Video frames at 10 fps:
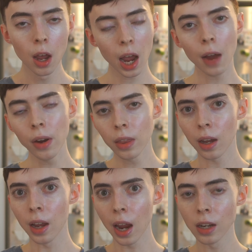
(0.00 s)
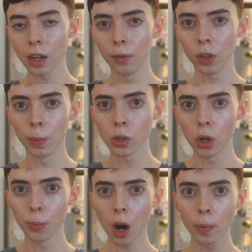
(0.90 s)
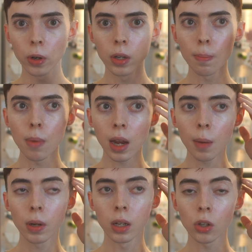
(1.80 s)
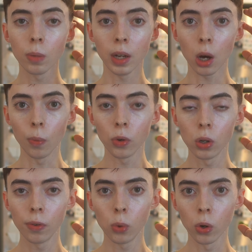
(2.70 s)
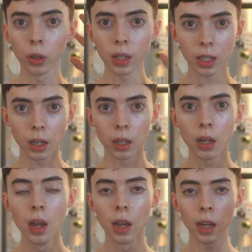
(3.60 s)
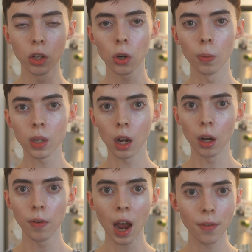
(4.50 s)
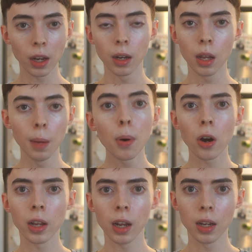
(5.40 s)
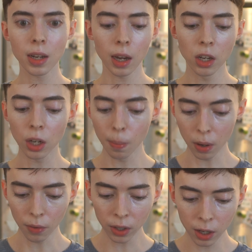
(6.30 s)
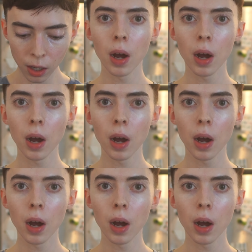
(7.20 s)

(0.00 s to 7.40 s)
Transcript: Having the anti-inflammatory properties may potentially be helpful for the skin in terms of having an imparting an anti-aging benefit.